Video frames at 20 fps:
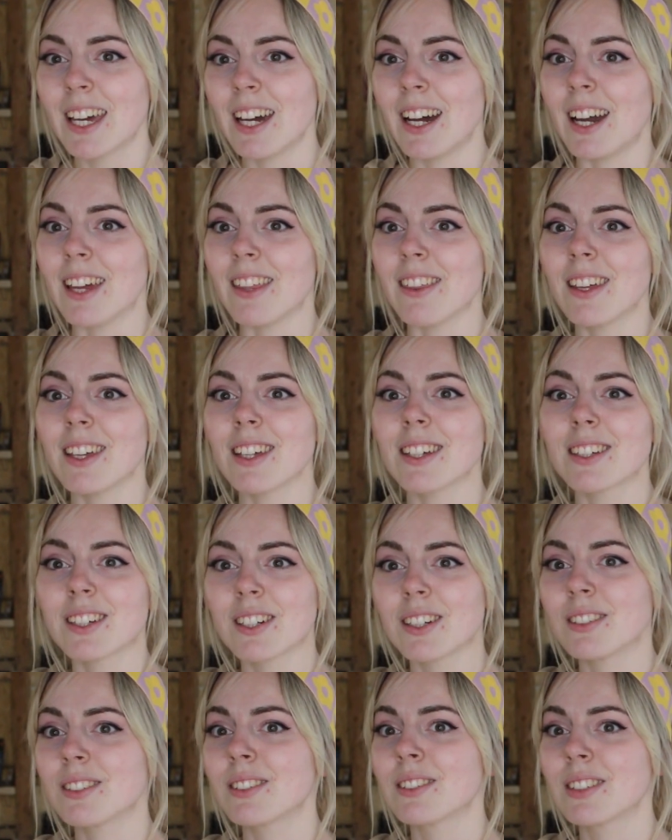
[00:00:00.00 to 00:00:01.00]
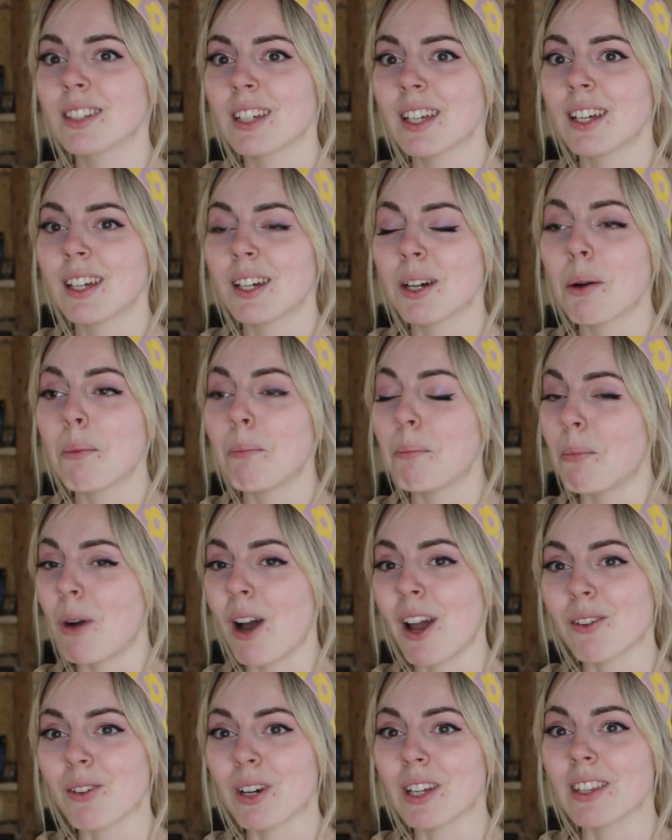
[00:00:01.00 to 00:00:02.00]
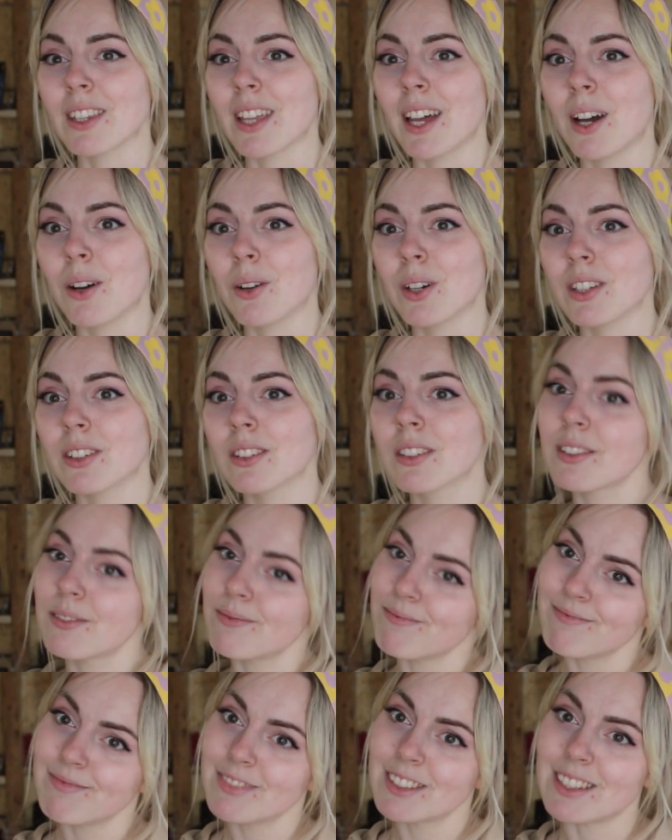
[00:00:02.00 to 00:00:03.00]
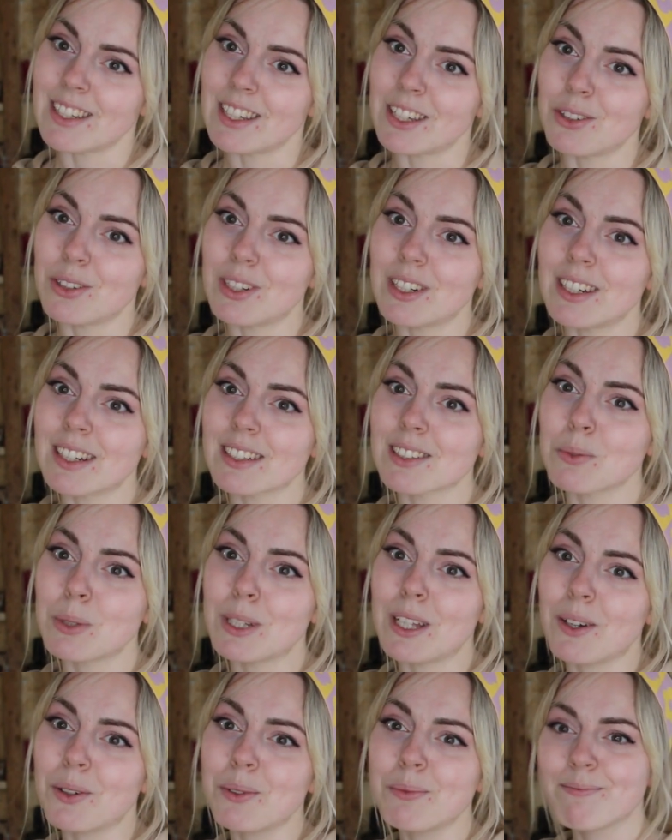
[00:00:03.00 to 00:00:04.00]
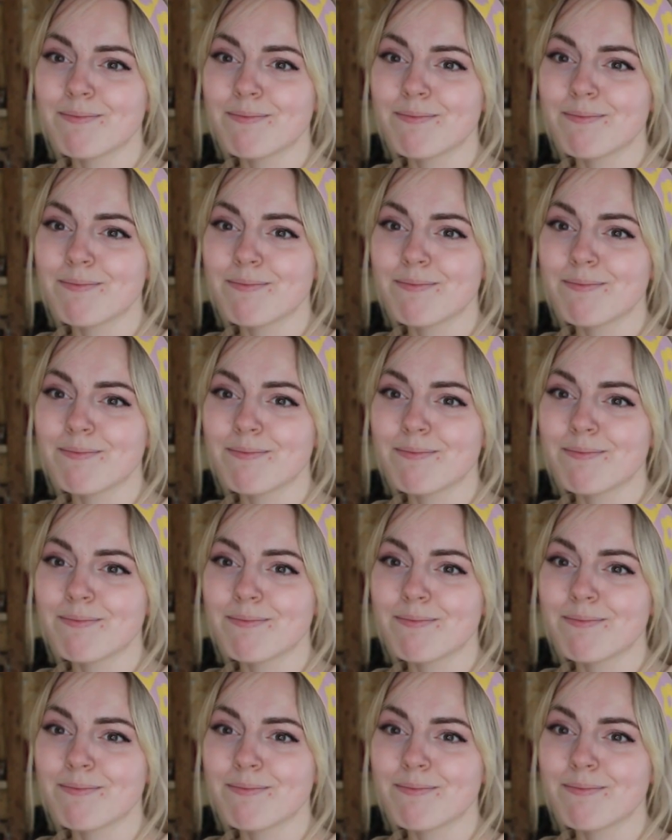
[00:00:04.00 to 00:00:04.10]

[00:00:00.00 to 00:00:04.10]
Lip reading: I think bye right now, and see you in the next video.